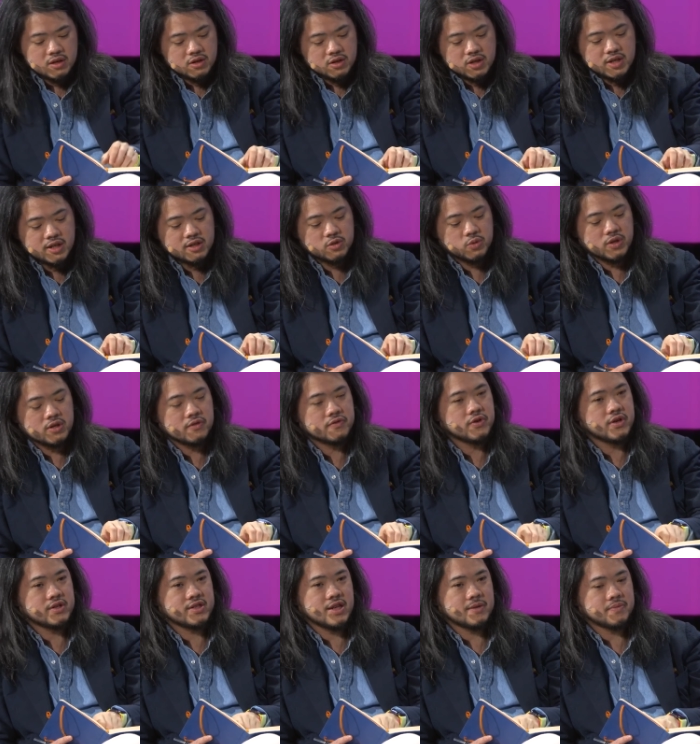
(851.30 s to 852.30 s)
you look at Twitter,
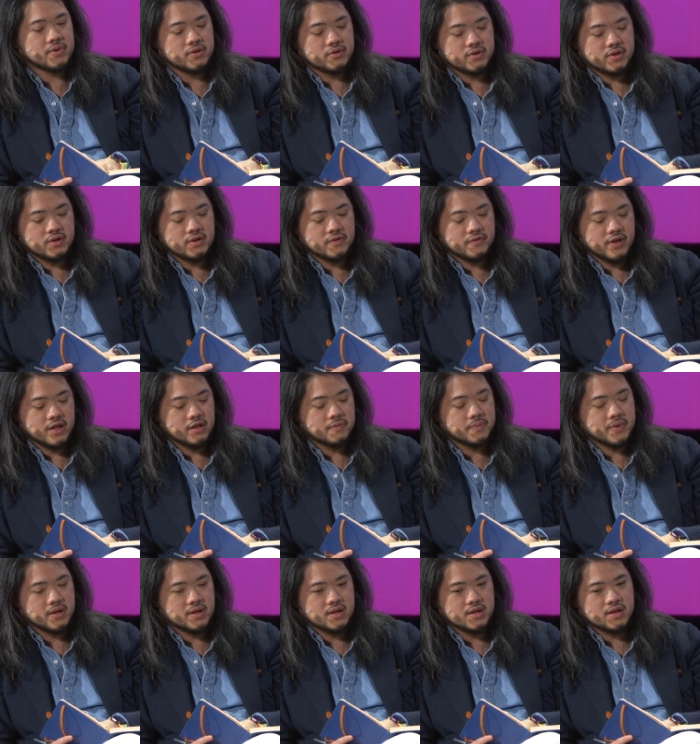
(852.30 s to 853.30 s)
for example, they're
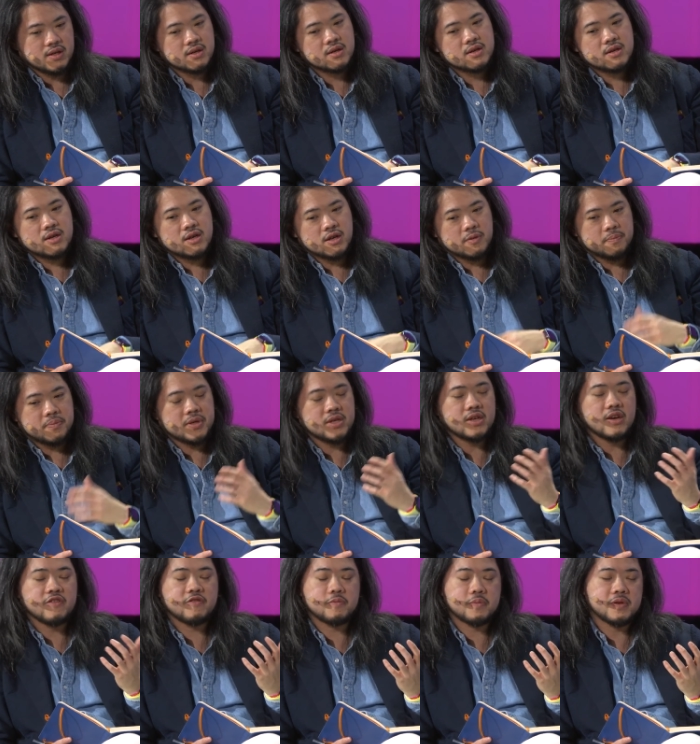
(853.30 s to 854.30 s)
developing a, a
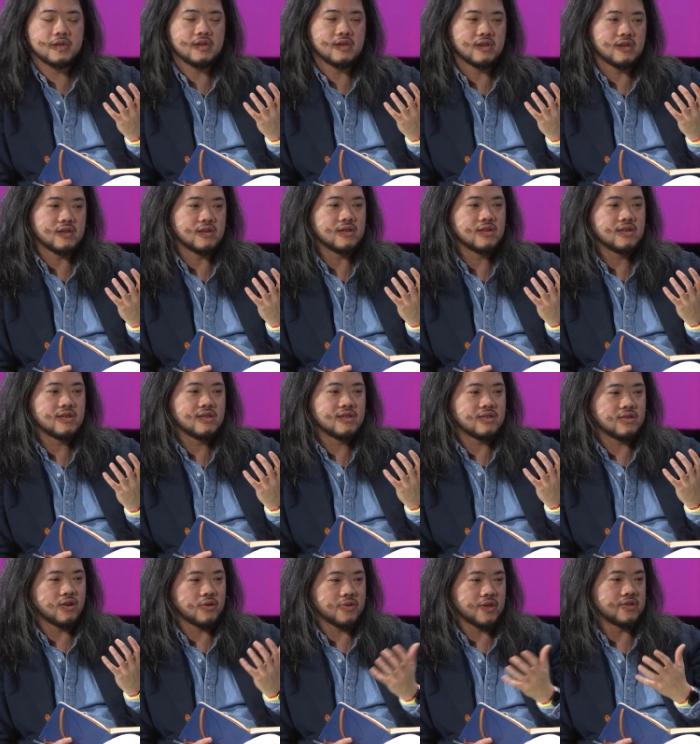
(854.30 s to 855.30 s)
PFP
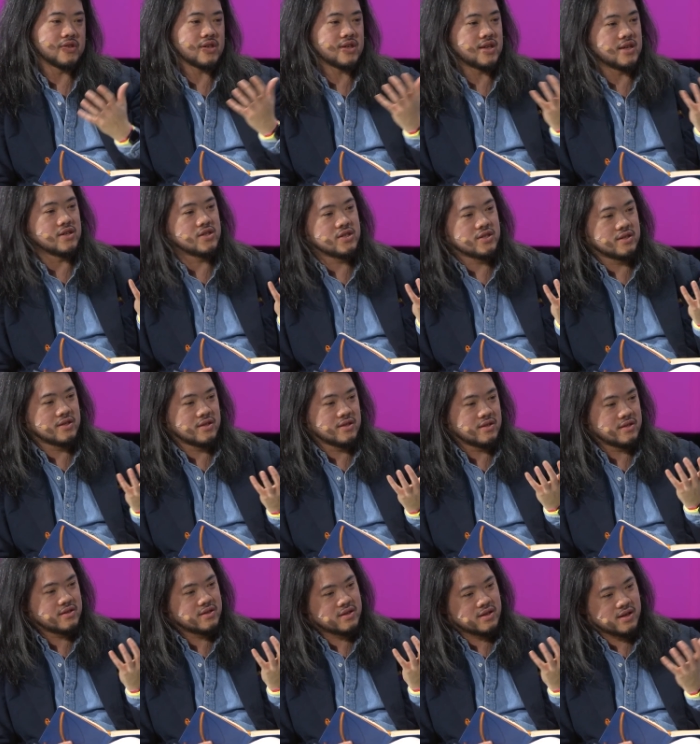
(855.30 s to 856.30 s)

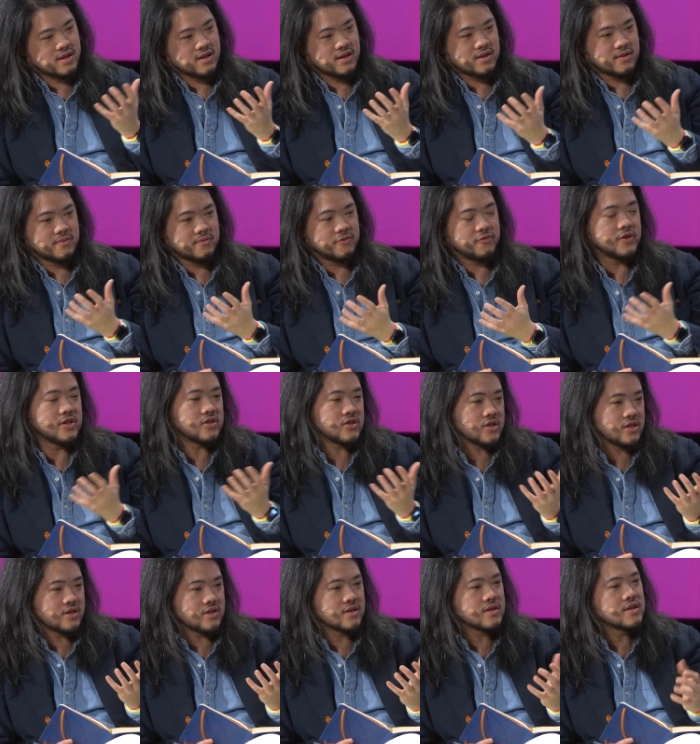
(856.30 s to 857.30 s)
authentication um,
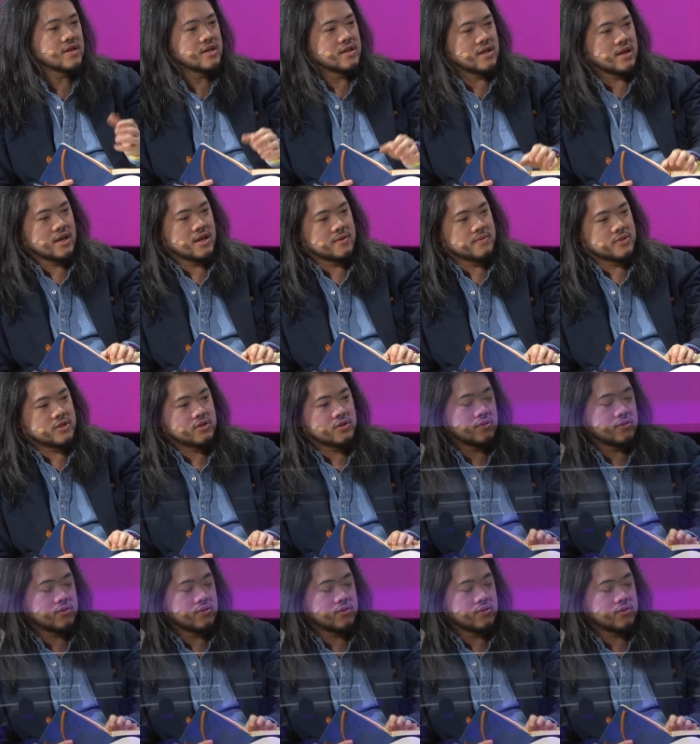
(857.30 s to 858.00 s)
feature. Um,